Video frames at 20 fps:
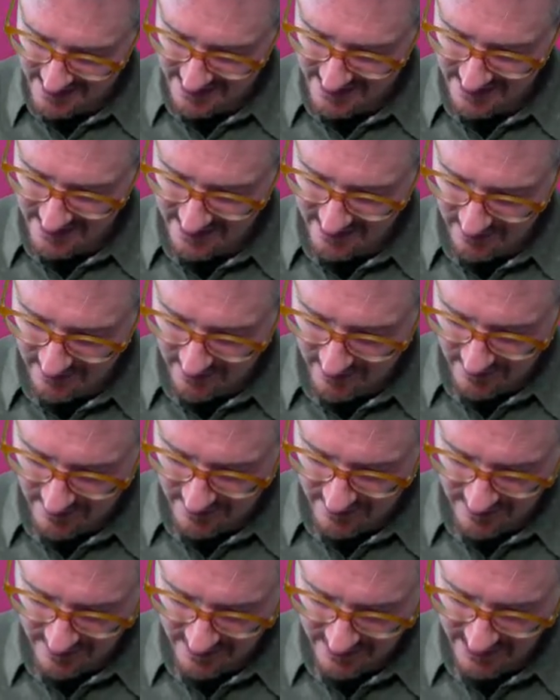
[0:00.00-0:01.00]

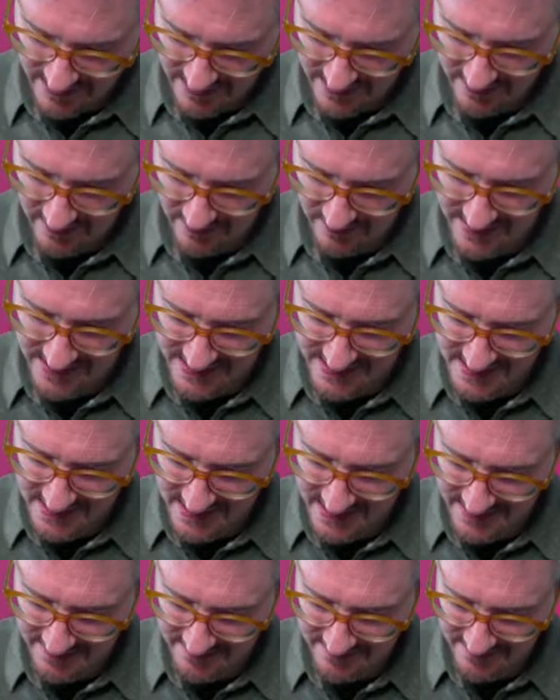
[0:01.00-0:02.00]
ignore this.
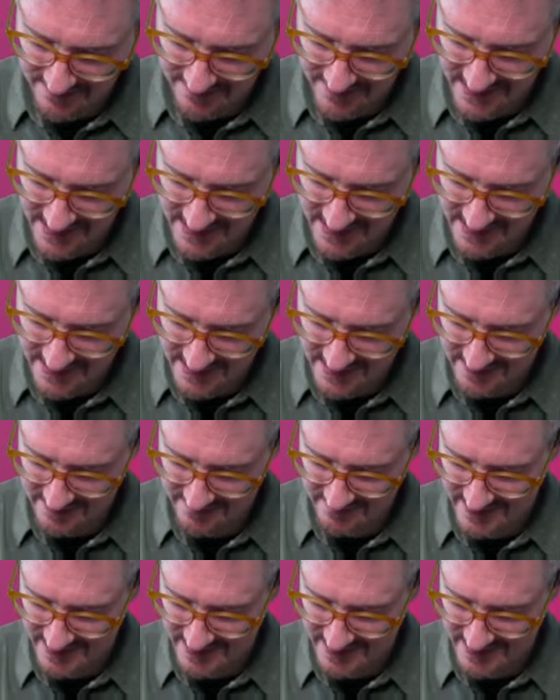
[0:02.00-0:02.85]
I haven't finished